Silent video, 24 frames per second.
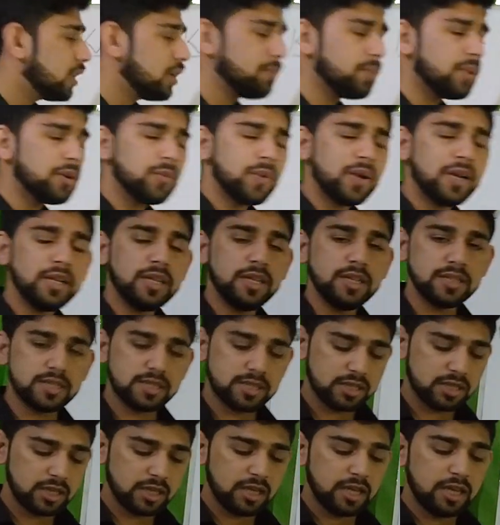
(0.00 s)
The number one
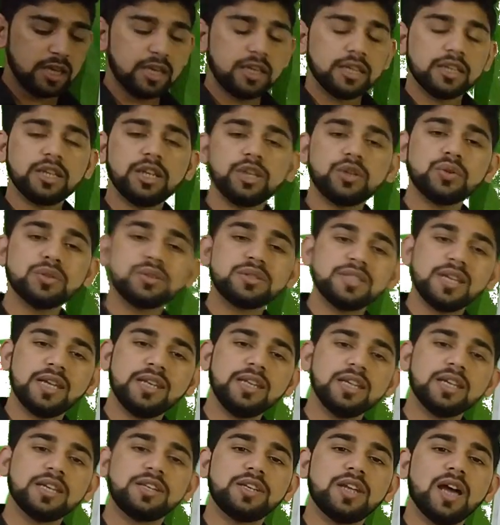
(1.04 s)
is
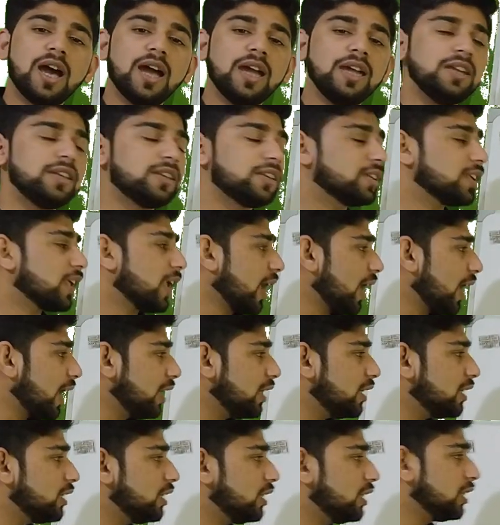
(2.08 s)
ketogenic diet
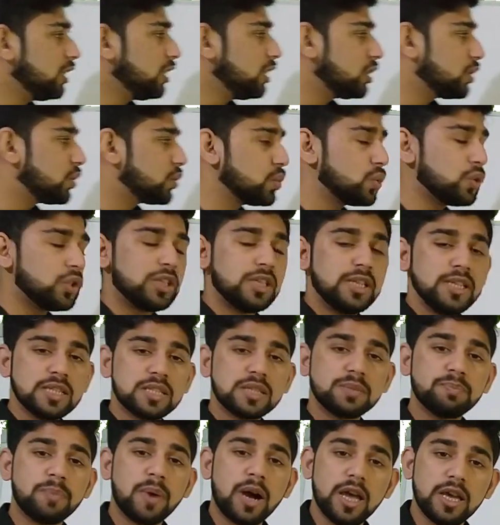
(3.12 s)
can lead to
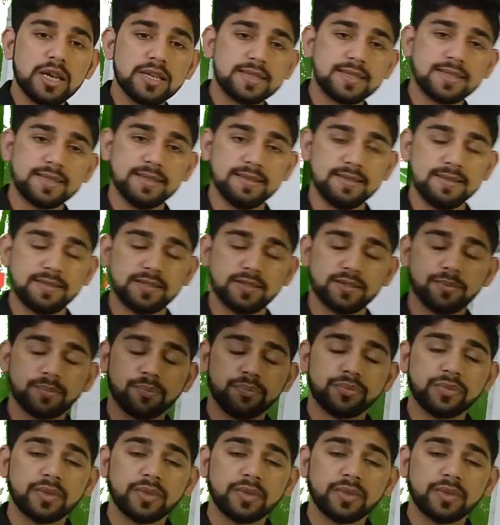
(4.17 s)
dysbiosis.